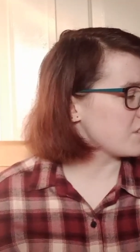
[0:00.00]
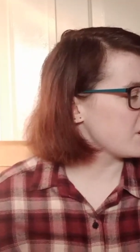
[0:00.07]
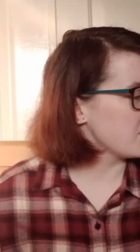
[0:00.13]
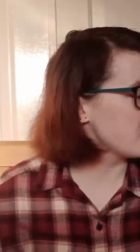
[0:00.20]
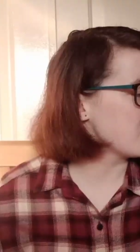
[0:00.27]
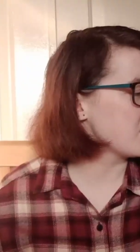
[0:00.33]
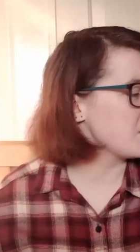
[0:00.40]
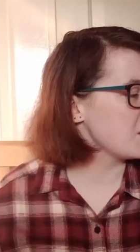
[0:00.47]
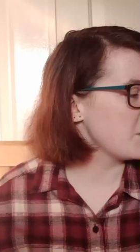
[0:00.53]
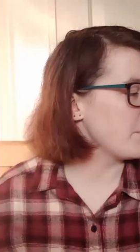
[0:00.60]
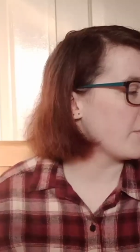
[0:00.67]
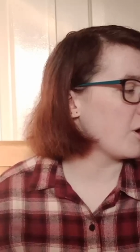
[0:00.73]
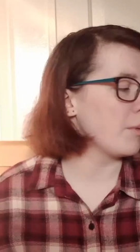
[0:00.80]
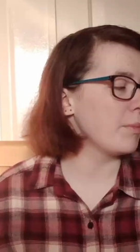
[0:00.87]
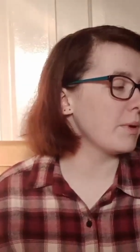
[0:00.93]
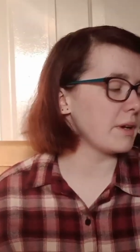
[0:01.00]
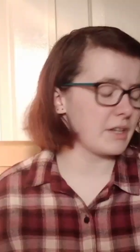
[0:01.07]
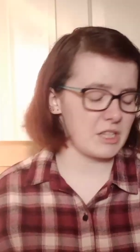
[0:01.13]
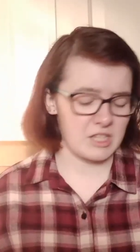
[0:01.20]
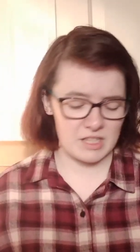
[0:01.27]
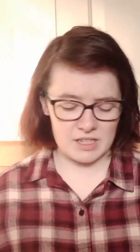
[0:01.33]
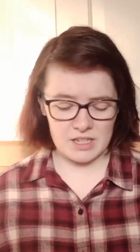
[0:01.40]
It's in a pub, and
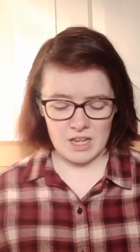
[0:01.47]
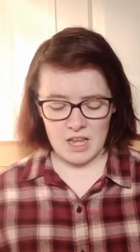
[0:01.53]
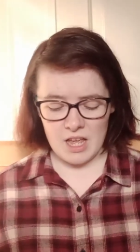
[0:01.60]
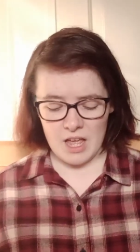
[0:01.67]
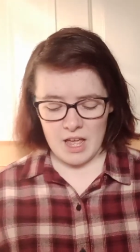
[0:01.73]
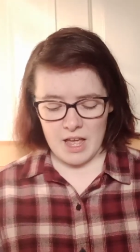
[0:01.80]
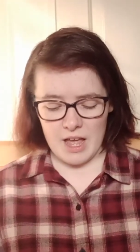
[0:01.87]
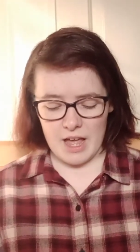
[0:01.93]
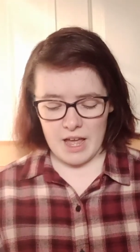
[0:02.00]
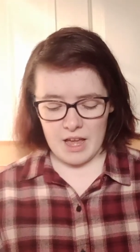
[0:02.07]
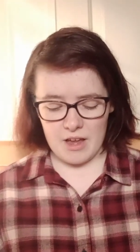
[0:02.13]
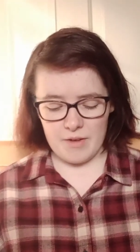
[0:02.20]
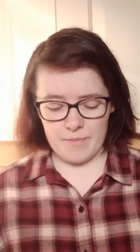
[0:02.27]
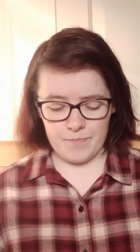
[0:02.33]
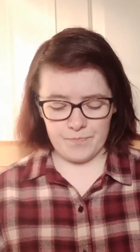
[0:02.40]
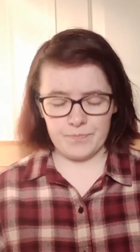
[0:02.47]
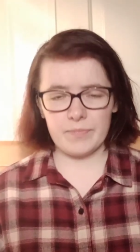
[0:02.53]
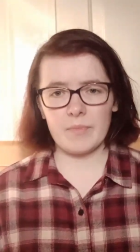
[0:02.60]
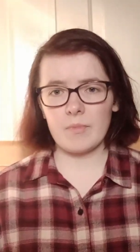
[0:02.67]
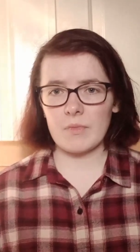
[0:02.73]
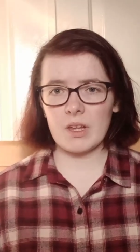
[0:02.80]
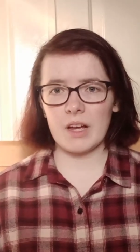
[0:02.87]
it's
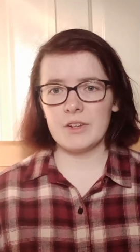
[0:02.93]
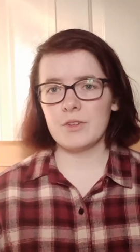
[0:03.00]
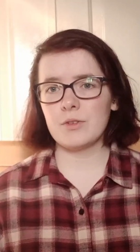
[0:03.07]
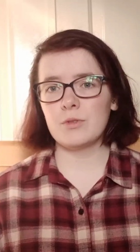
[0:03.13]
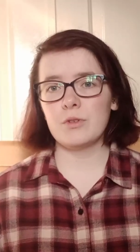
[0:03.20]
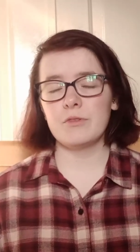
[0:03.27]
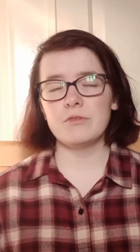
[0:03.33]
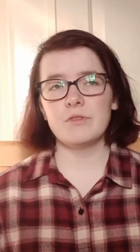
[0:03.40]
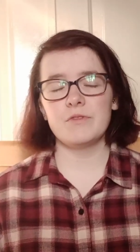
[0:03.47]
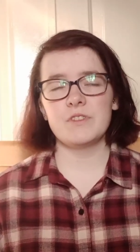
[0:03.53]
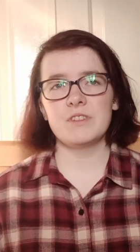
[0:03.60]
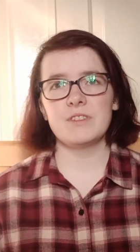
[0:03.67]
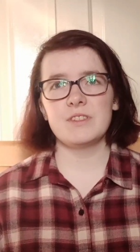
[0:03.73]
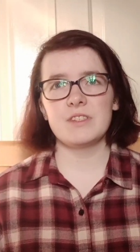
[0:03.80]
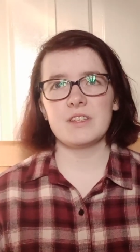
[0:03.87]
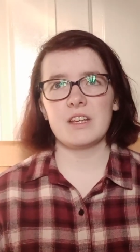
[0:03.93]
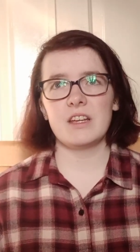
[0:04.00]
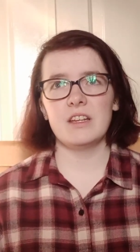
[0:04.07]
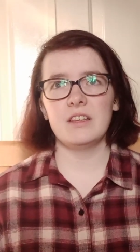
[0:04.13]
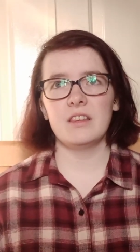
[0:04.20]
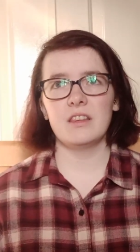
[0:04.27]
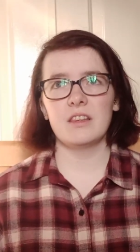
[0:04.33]
I don't know if you've
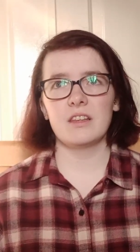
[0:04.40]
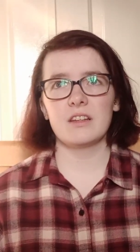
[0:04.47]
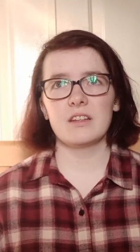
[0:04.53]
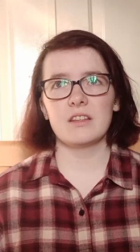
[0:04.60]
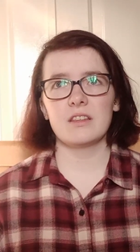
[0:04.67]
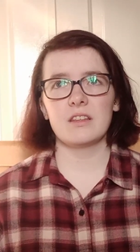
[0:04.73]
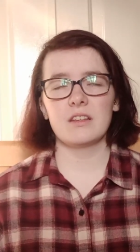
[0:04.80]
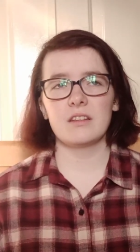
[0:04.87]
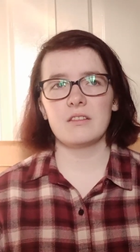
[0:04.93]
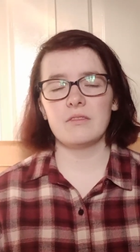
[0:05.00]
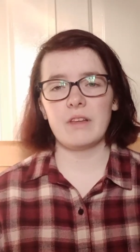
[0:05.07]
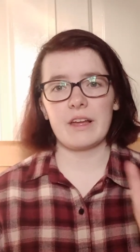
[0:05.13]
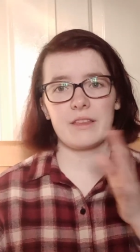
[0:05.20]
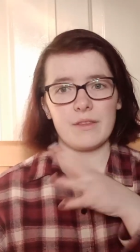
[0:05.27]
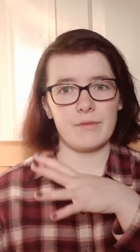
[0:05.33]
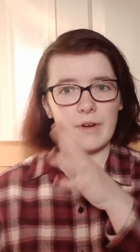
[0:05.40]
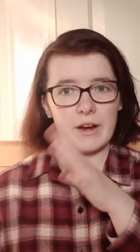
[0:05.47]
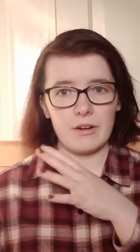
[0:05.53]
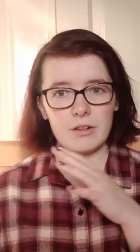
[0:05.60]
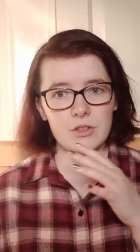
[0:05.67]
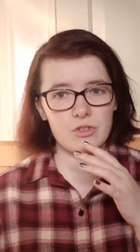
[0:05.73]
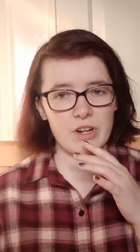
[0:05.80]
seen the
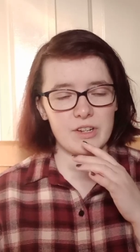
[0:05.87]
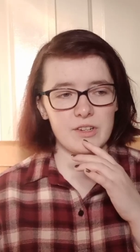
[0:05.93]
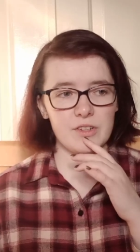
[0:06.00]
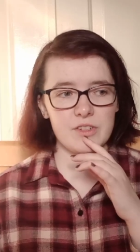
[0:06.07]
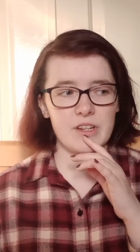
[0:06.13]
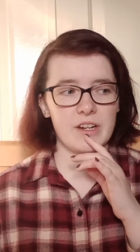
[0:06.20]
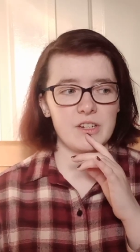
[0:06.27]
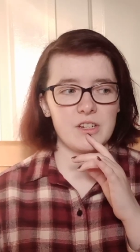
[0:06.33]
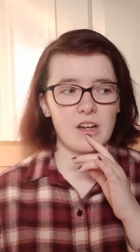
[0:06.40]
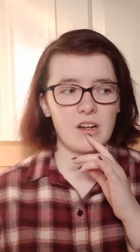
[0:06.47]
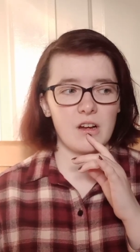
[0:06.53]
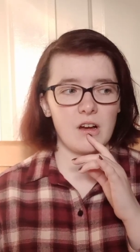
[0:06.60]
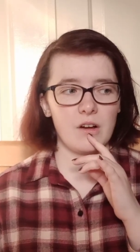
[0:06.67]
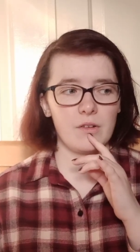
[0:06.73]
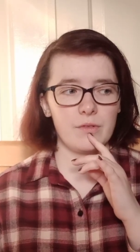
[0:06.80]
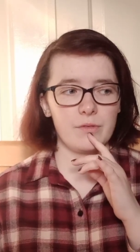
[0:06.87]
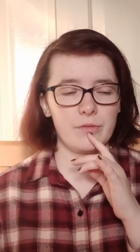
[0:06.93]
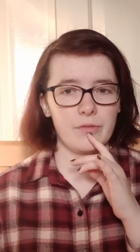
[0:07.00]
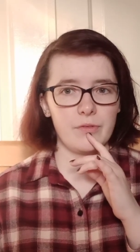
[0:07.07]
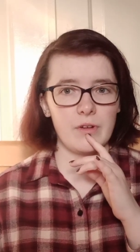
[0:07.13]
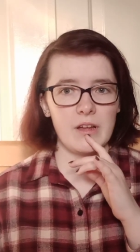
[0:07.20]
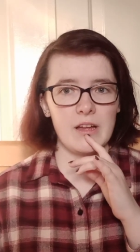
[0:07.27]
viral trend on TikTok of
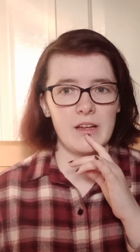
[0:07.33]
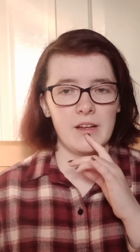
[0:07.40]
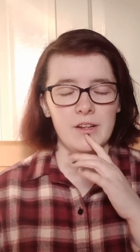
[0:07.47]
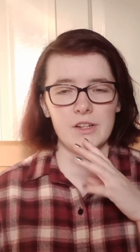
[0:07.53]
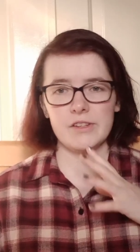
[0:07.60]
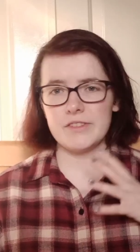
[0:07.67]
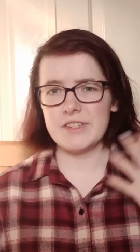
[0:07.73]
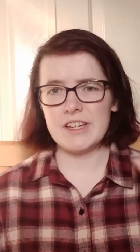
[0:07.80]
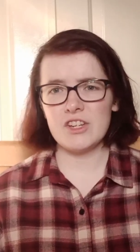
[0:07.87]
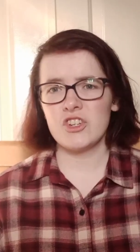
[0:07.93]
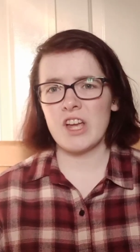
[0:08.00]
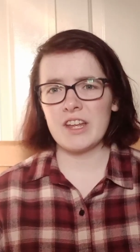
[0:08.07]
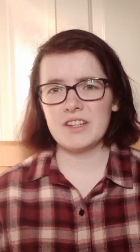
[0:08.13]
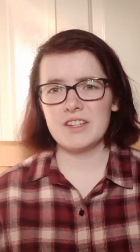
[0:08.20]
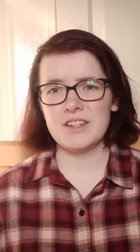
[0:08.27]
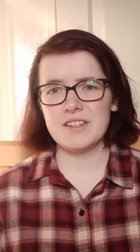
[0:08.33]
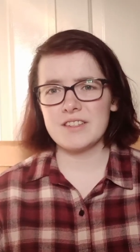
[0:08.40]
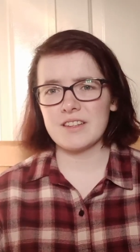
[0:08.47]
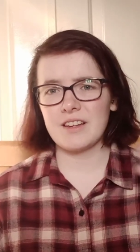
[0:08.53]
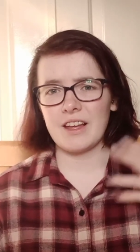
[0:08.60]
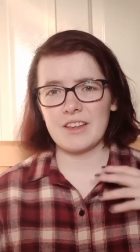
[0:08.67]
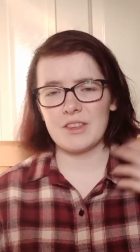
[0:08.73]
sea shanties
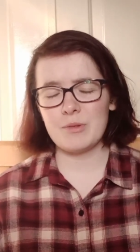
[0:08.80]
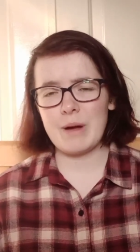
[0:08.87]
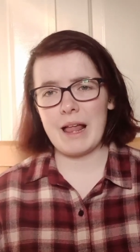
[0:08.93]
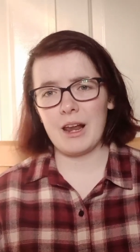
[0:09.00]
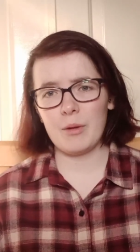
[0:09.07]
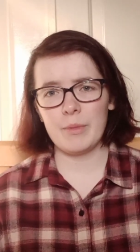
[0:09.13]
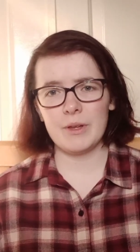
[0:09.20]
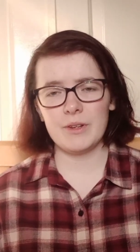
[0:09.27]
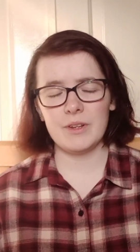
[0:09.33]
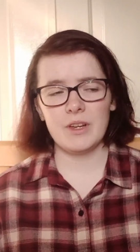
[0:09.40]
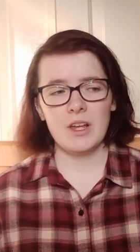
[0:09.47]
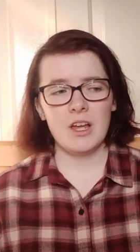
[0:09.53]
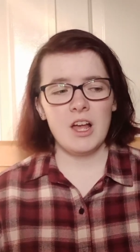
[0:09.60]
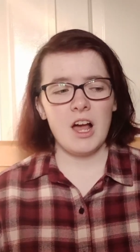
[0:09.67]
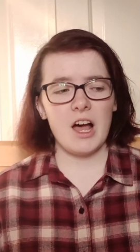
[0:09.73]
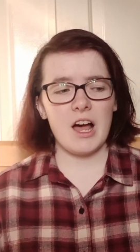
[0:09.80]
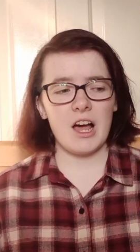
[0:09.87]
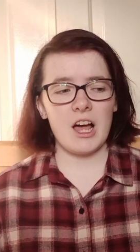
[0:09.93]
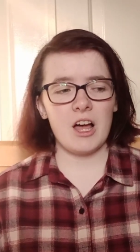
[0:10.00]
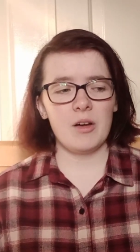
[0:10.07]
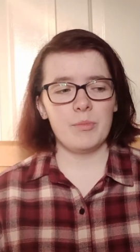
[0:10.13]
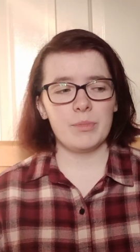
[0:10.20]
and like the Wellerman,
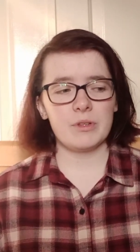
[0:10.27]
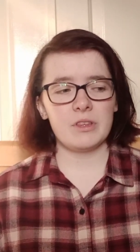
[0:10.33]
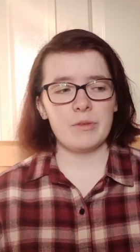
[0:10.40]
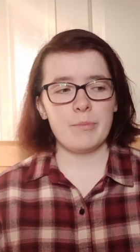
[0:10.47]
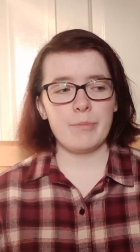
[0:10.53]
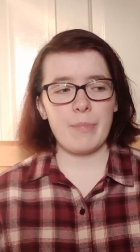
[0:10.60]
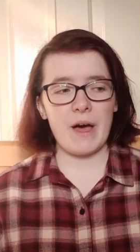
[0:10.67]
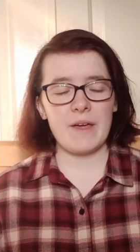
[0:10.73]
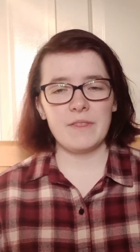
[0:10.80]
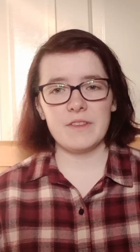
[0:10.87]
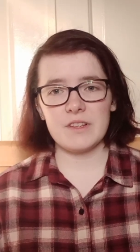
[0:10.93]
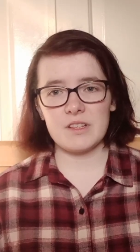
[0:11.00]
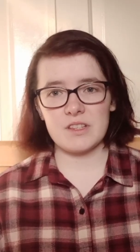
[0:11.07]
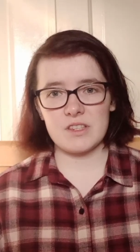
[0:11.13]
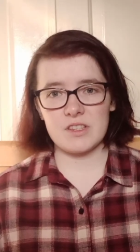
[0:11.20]
but the band that